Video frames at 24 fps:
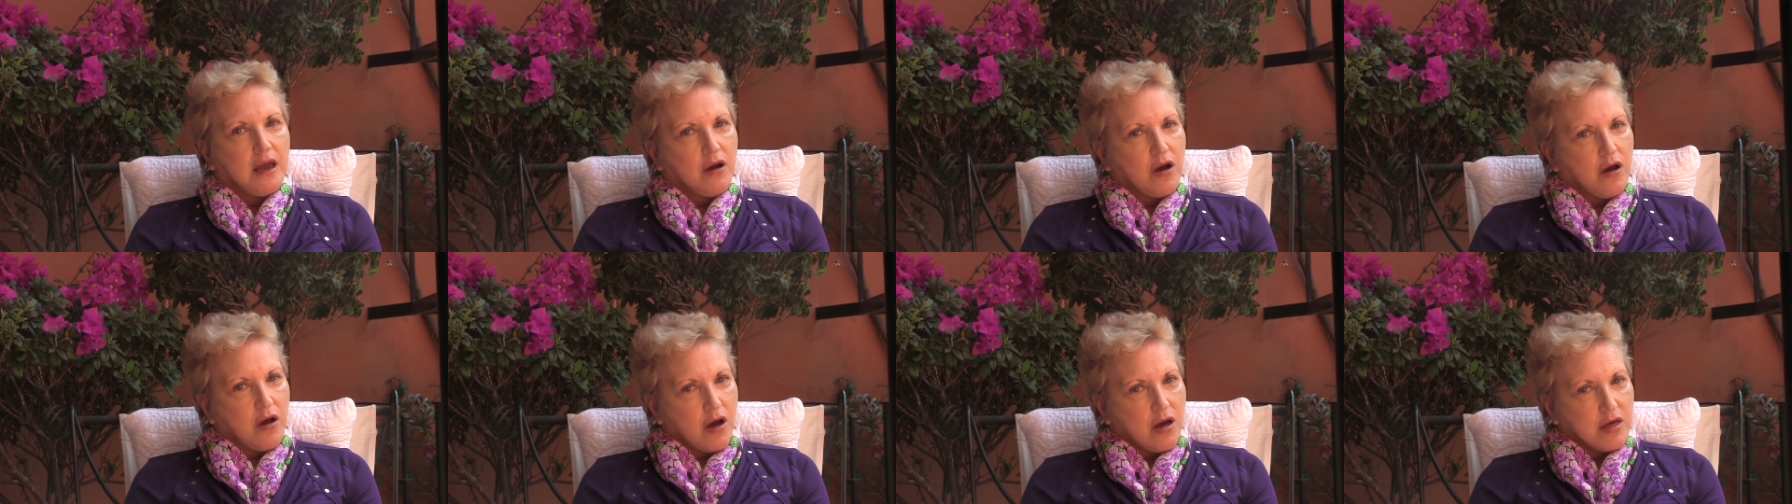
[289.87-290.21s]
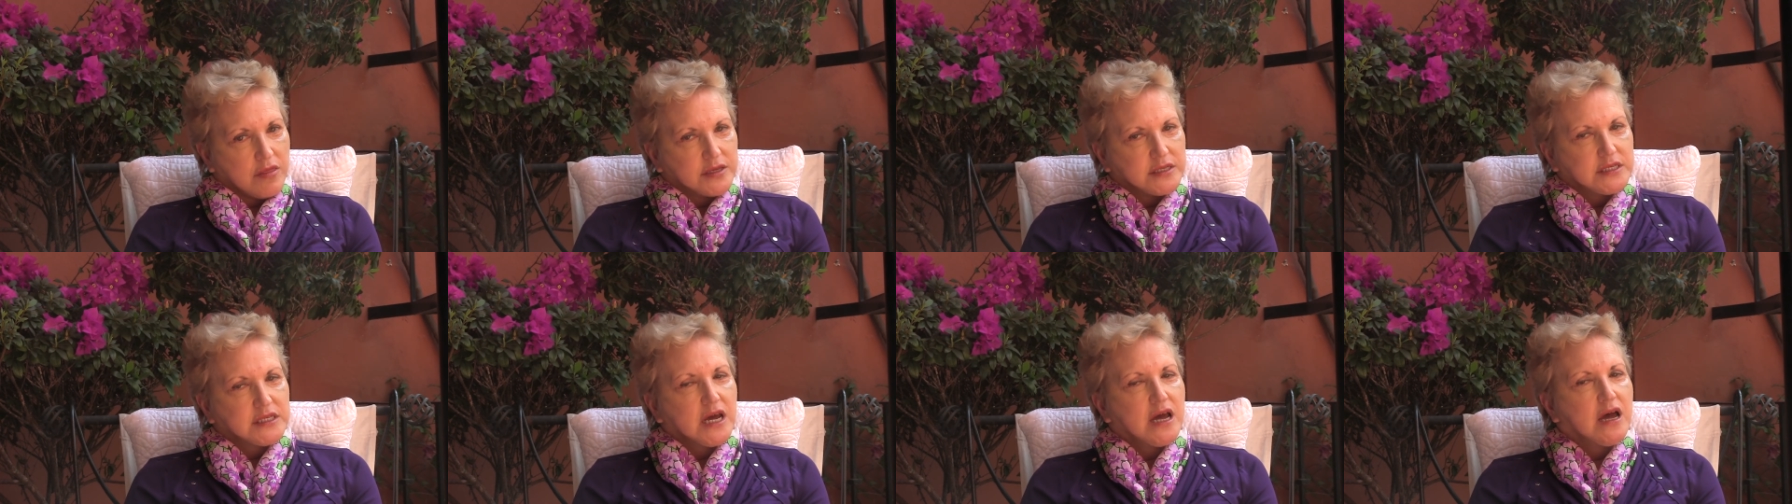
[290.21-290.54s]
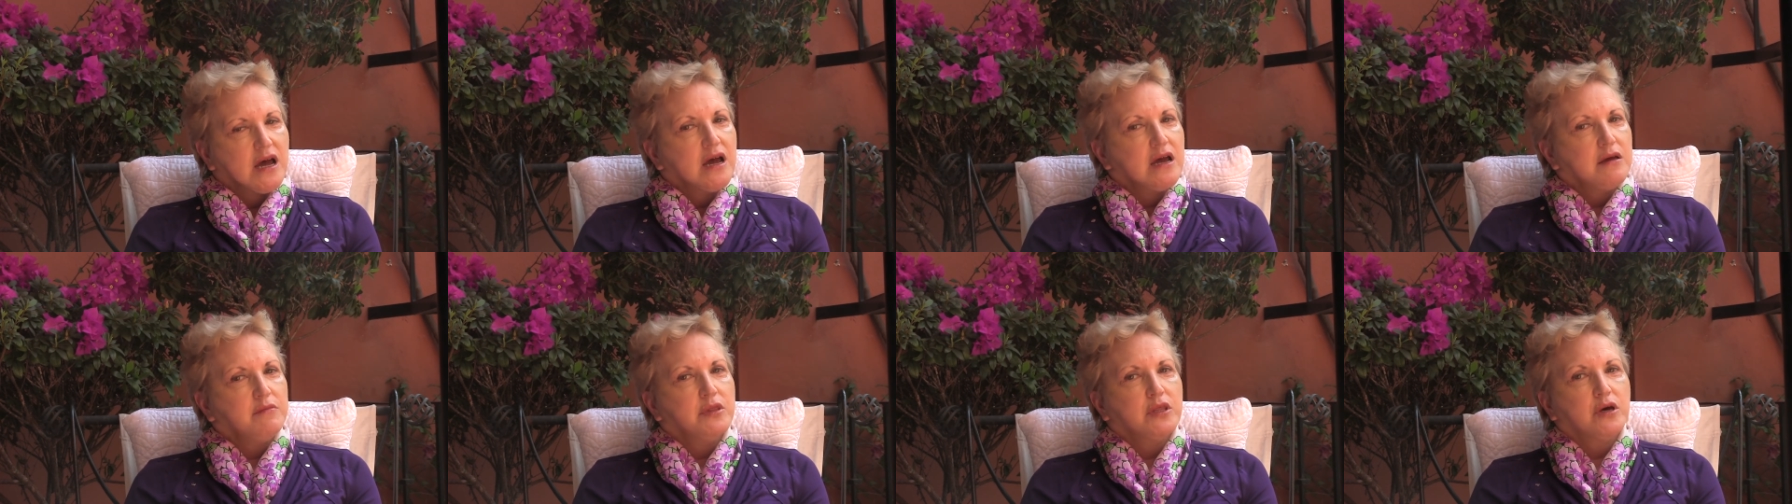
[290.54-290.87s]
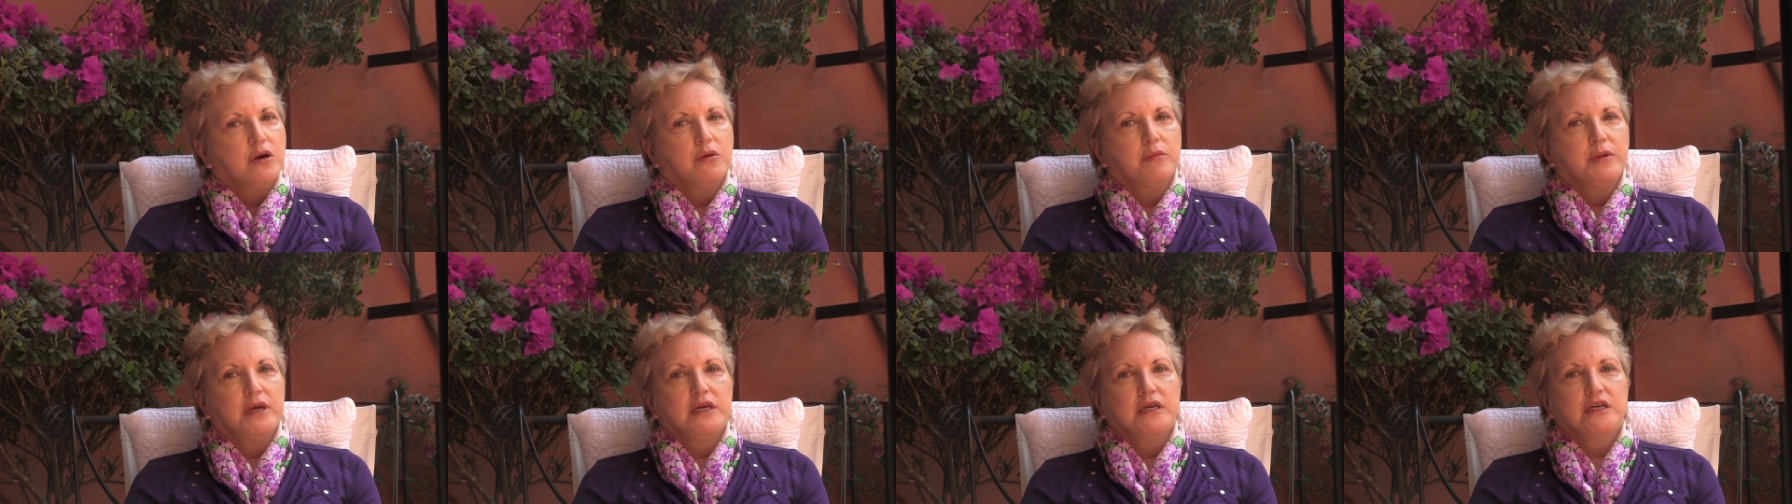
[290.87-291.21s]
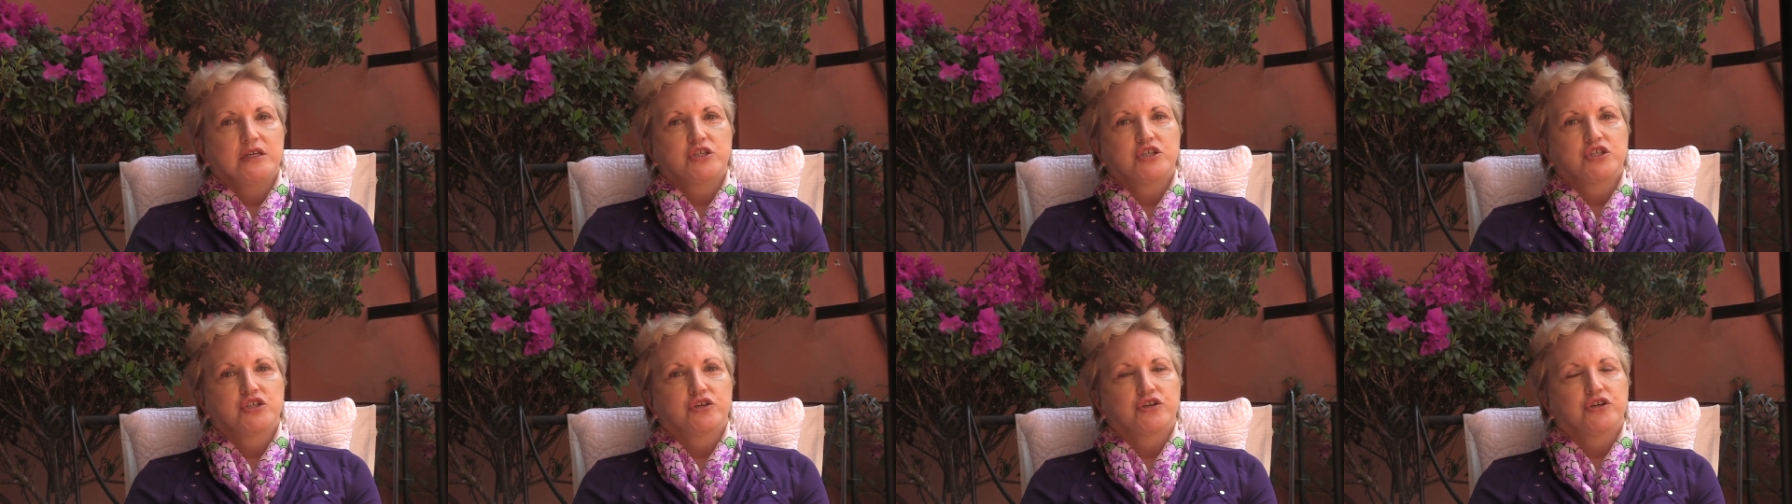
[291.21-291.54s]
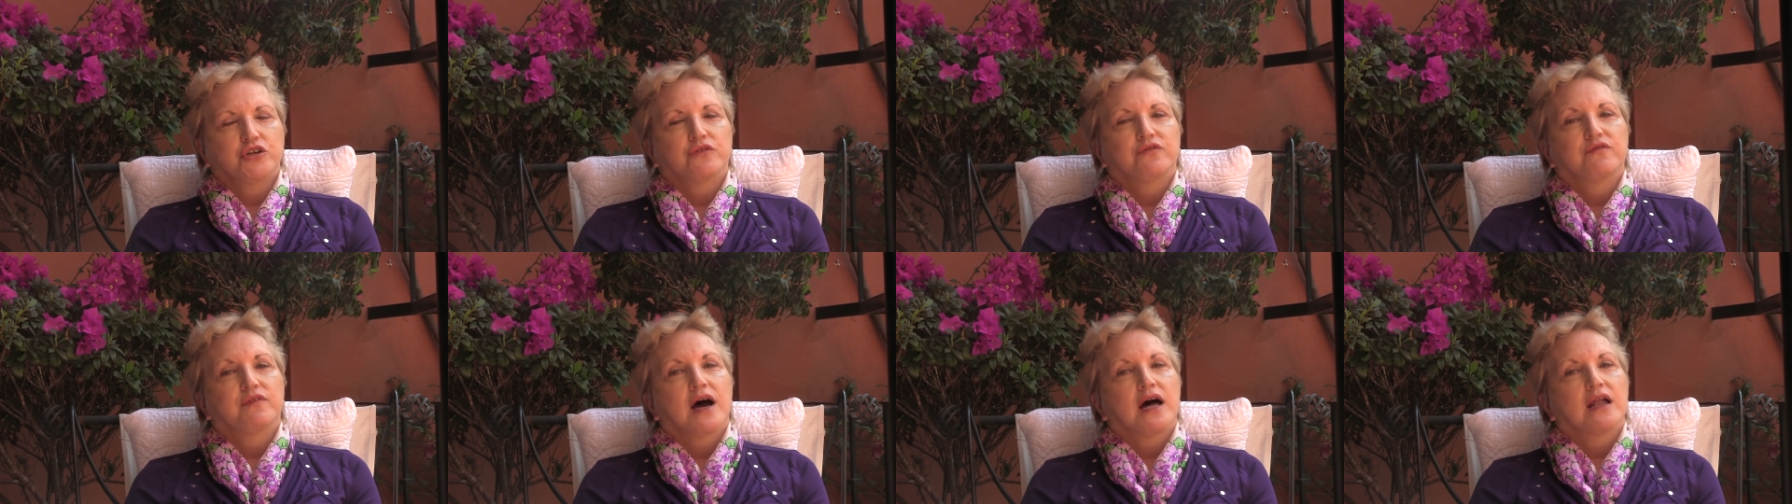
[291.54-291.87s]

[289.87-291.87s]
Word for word: all the time, though, making sure you're